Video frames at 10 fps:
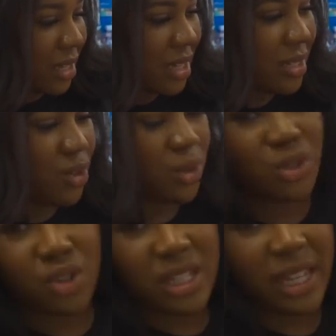it
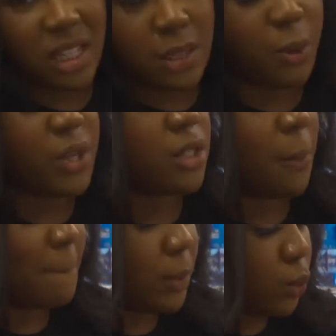looks just like this but it's the
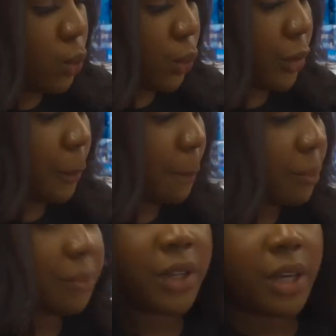blue the one. blue
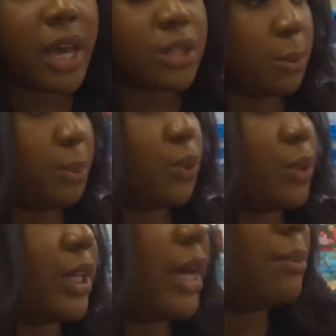top yeah. yeah it's the blue
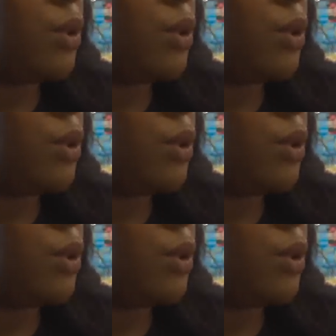one that i'm